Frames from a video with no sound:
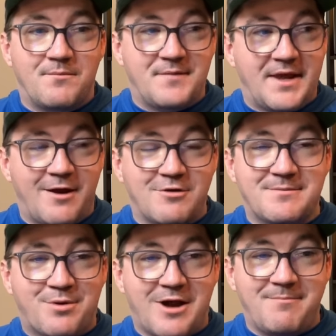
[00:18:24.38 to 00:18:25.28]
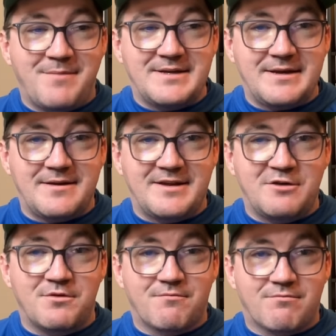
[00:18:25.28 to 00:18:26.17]
here's a problem I need to deal
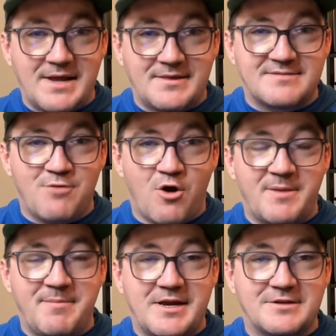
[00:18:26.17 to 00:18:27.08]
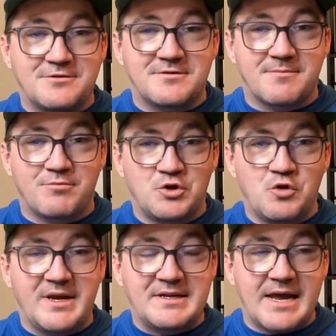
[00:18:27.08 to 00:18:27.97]
with right this moment because there's a
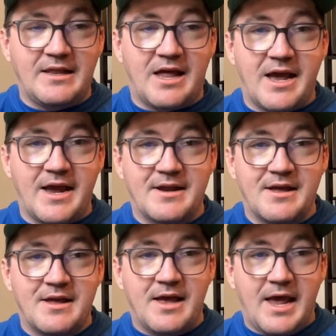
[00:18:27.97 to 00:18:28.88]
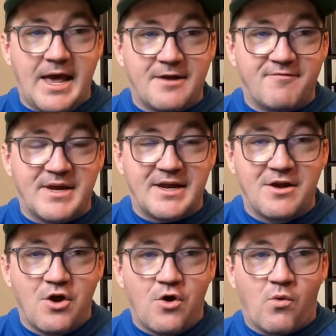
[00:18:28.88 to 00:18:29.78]
looming deadline ahead of me,
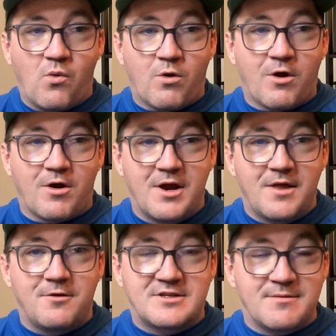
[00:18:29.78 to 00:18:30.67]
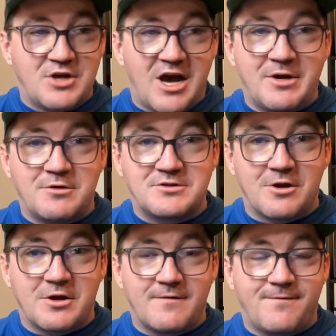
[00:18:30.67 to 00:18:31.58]
or there's some dominoes that are
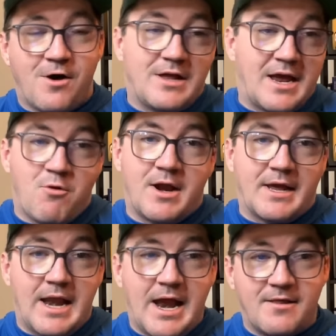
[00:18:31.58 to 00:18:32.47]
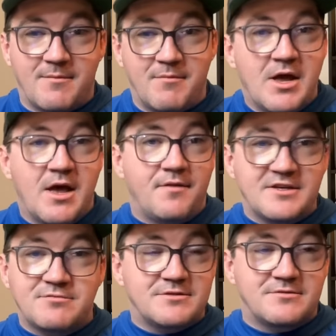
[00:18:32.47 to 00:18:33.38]
going to fall. I want to get ahead of them. This
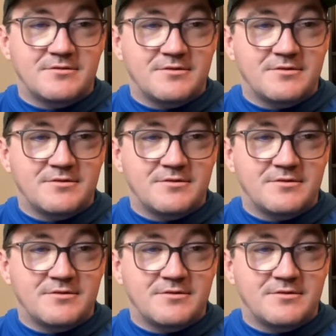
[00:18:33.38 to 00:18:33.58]
was,